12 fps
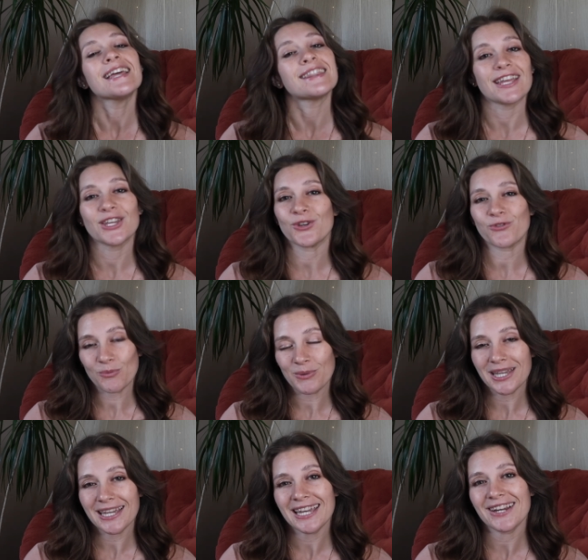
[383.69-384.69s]
Thank you for
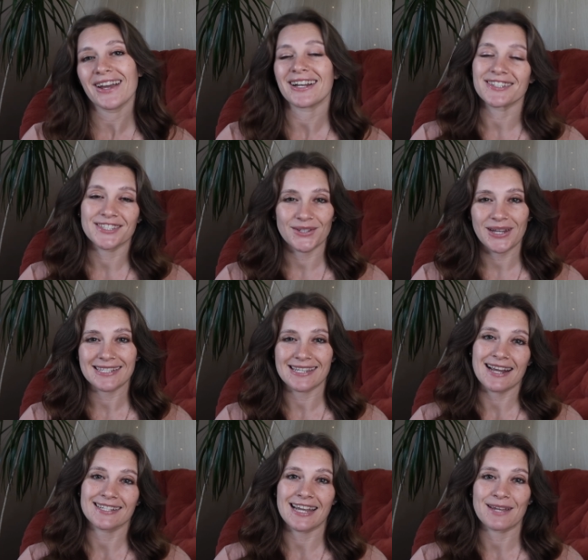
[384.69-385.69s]
being here, and I'll see you guys
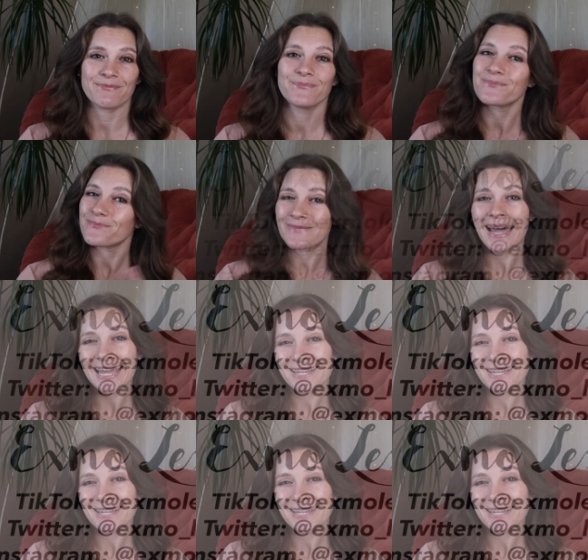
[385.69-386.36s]
next time. Bye!